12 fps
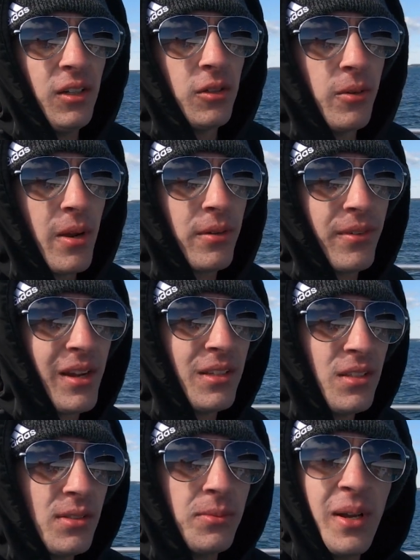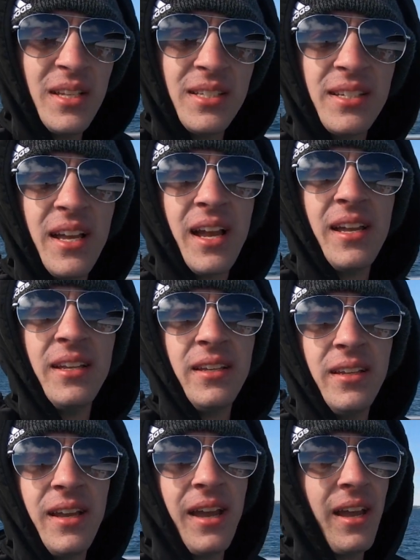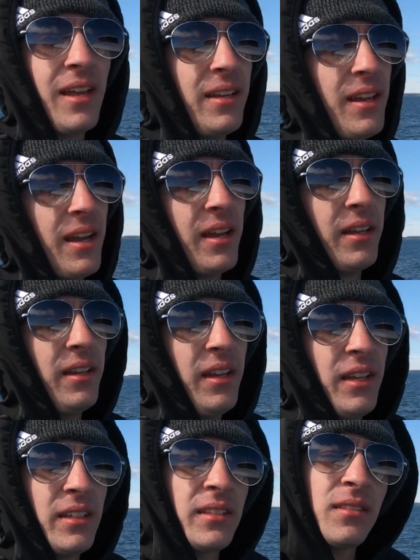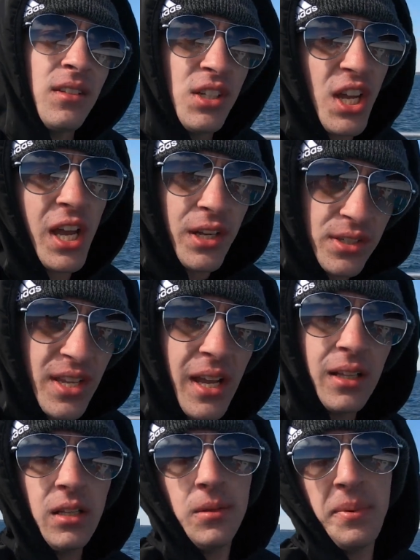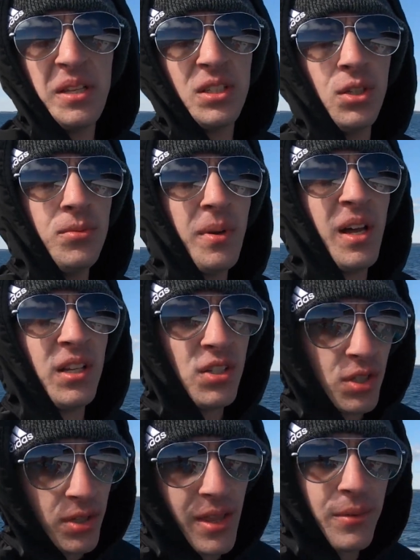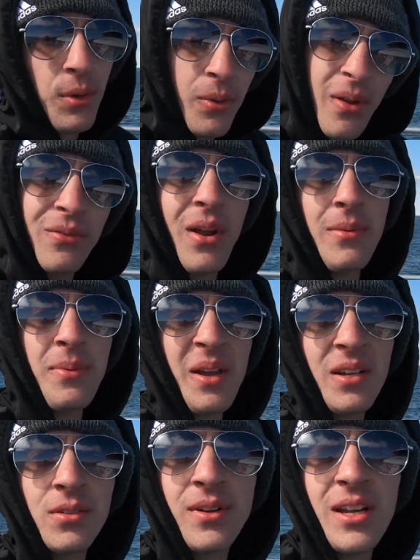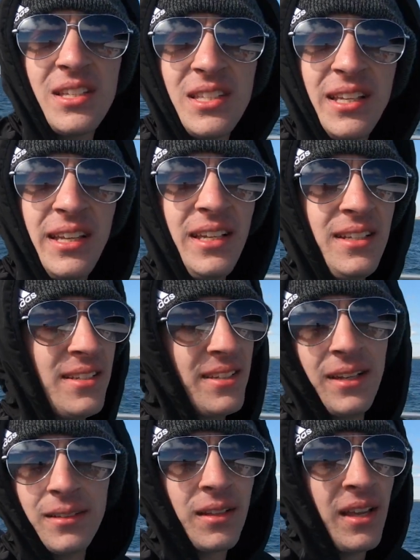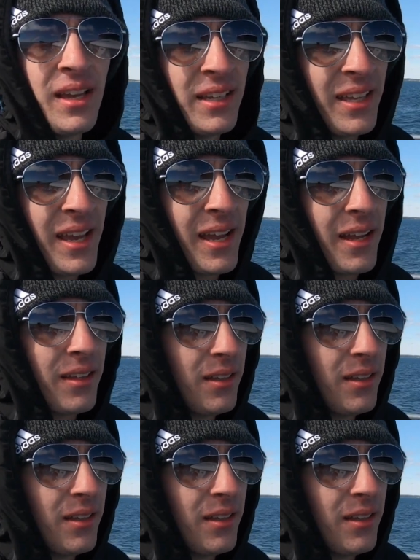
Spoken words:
Went around to the west side, and the shadows got a little bit too much, so then we went right back around to the east, and yeah,